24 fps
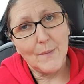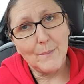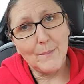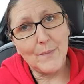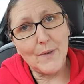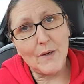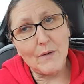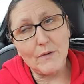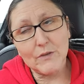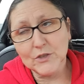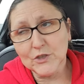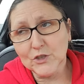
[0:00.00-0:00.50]

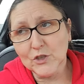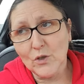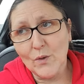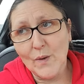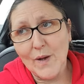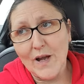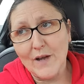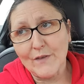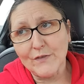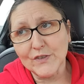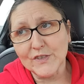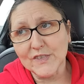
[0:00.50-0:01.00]
But I was so
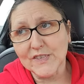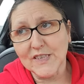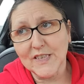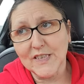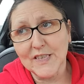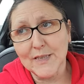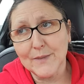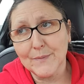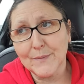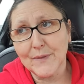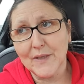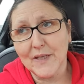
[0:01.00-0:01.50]
half
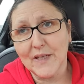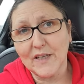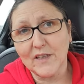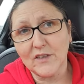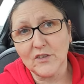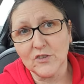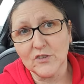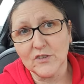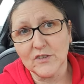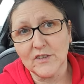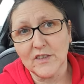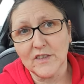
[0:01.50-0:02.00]
asleep that I
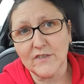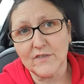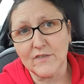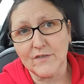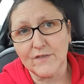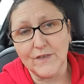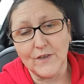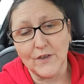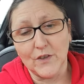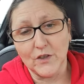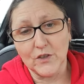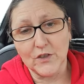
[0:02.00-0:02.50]
couldn't even
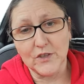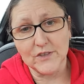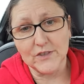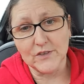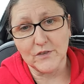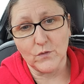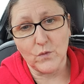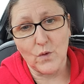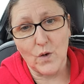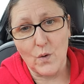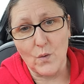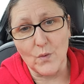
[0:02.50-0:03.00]
focus
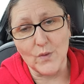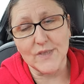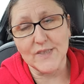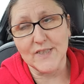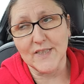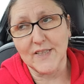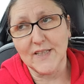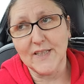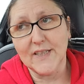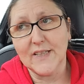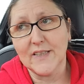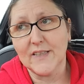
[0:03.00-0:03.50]
on what I was
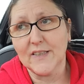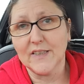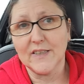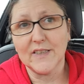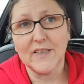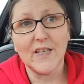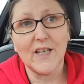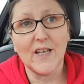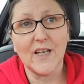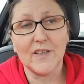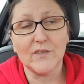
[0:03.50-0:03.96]
saying.